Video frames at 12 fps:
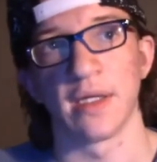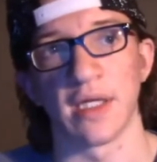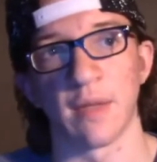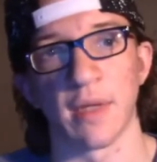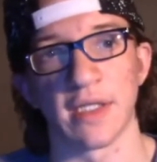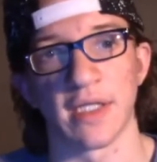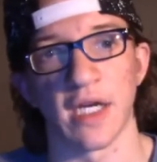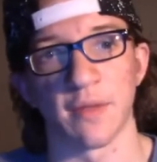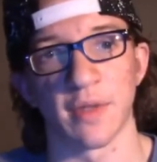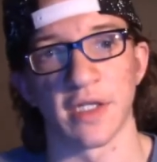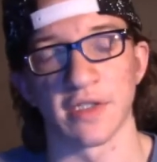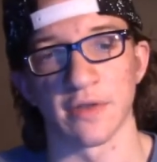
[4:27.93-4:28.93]
yeah, my dad
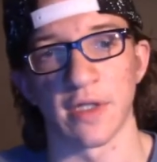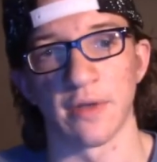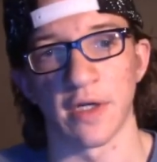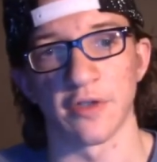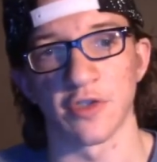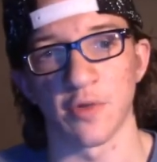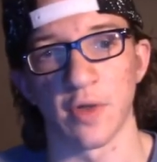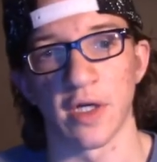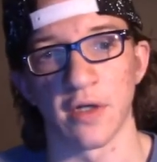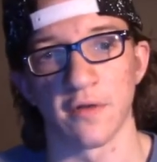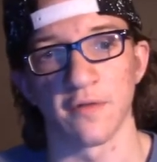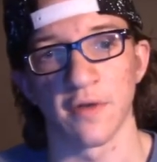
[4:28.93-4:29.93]
passed away when I was
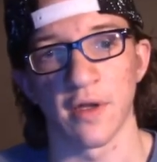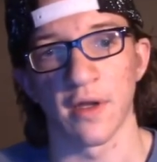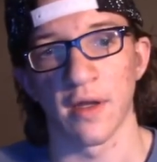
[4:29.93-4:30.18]
12.